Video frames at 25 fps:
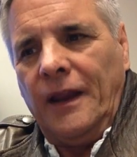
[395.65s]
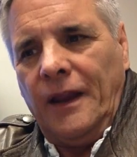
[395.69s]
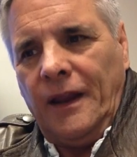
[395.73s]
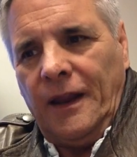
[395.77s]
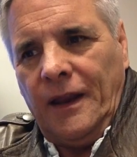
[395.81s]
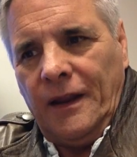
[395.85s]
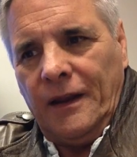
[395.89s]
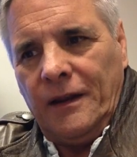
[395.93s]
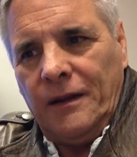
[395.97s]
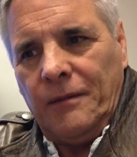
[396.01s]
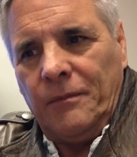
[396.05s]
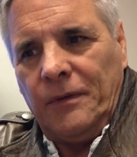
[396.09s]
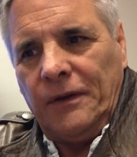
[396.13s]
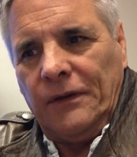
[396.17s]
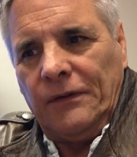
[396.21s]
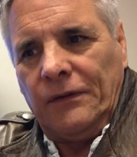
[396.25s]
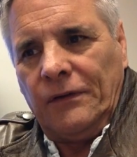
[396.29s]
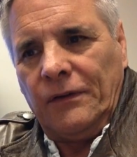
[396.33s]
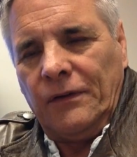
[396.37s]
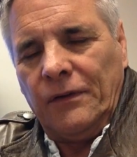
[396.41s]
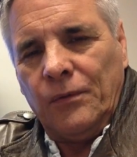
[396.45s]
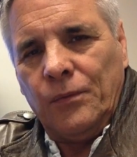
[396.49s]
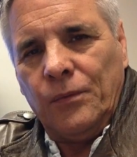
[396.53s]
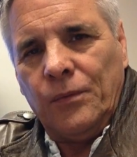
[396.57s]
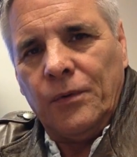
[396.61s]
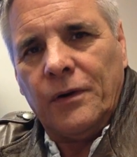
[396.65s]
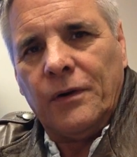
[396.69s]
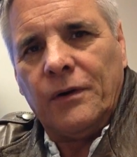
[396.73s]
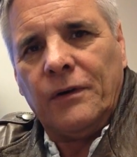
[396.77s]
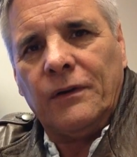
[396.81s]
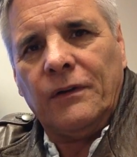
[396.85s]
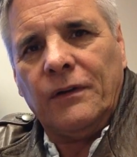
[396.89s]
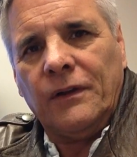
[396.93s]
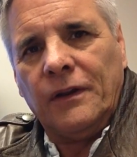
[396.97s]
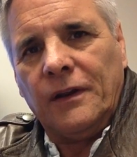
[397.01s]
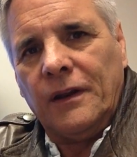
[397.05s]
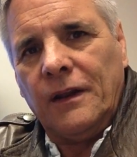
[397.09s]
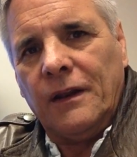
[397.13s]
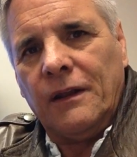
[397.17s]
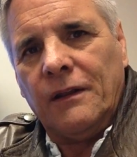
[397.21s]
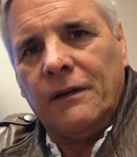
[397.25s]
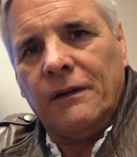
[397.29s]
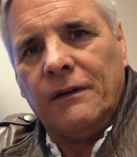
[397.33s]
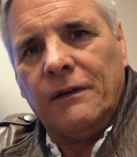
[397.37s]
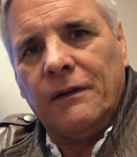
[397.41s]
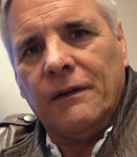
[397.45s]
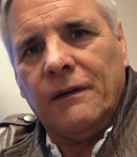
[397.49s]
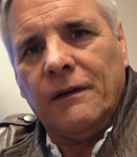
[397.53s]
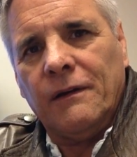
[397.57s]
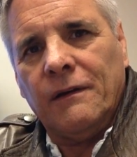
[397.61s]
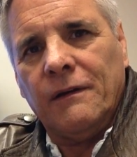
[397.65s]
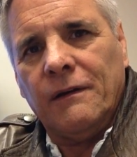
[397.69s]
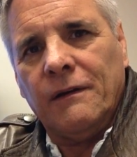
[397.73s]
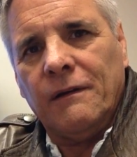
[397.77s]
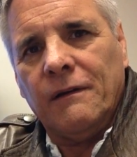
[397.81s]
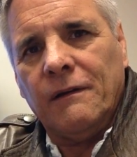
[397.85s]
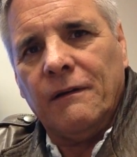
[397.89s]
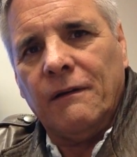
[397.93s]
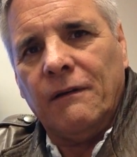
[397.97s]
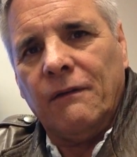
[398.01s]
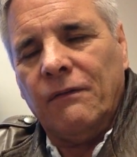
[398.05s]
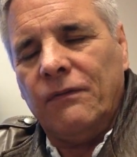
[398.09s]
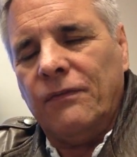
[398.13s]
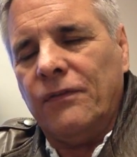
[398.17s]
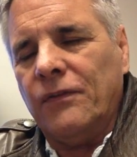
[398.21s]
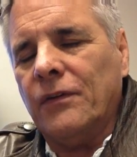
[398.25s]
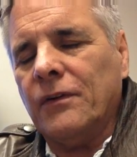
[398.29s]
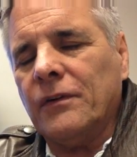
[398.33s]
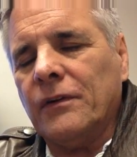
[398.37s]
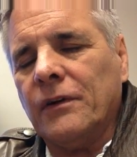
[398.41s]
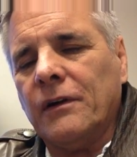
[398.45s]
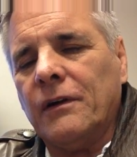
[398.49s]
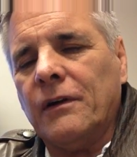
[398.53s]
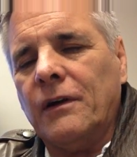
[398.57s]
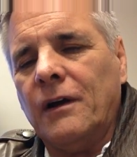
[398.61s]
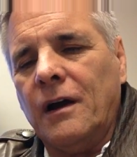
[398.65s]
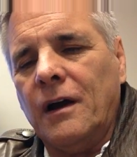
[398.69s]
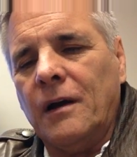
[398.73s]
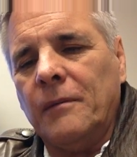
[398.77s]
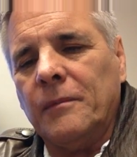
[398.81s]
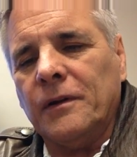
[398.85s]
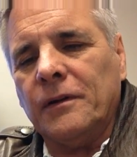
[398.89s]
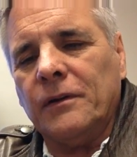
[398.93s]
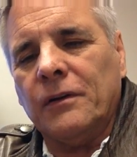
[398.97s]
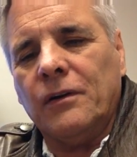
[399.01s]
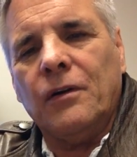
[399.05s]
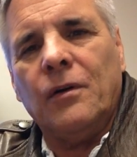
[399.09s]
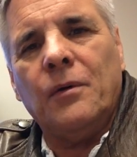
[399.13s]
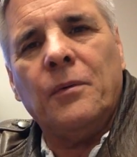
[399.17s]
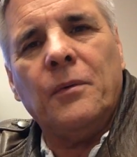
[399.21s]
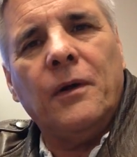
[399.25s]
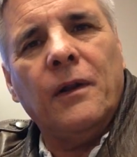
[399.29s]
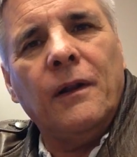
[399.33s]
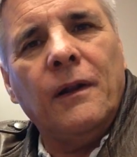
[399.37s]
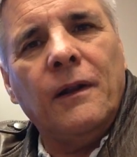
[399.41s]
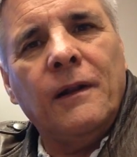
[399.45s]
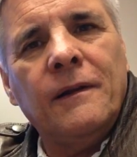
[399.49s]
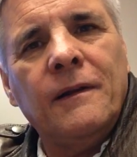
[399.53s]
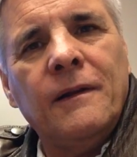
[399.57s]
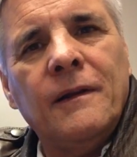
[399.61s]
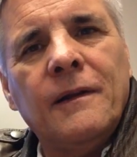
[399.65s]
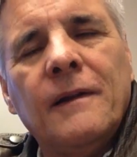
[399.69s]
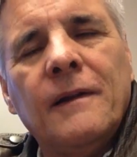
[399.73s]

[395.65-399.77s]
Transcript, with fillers: enemies can work together for a common goal.